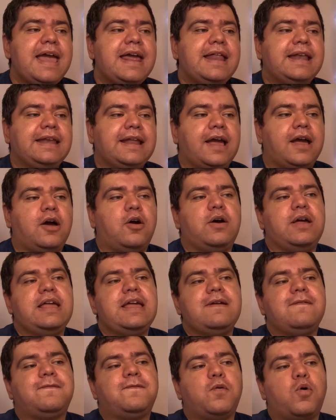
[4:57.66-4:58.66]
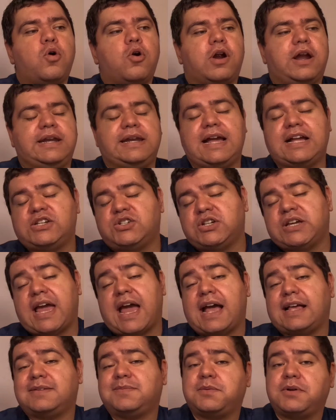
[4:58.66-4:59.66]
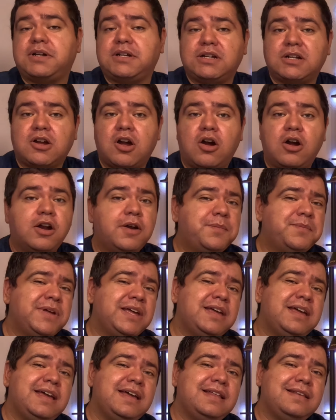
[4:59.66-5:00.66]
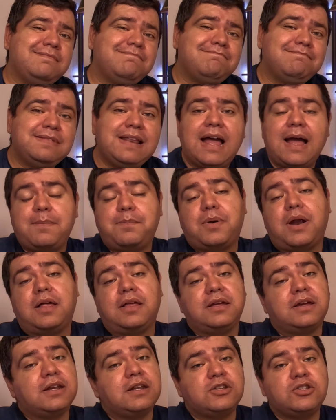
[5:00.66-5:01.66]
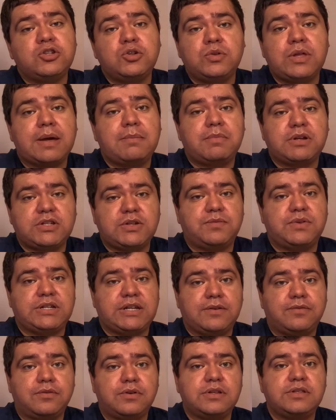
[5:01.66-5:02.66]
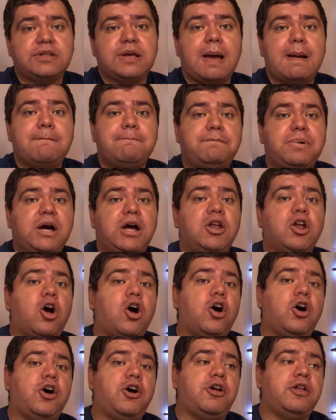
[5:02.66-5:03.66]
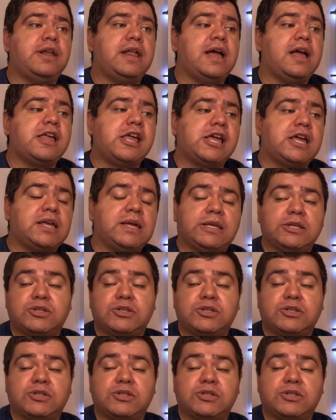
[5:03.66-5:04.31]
Now, for a naturally aspirated car, not probably going to do that much of a difference, but on a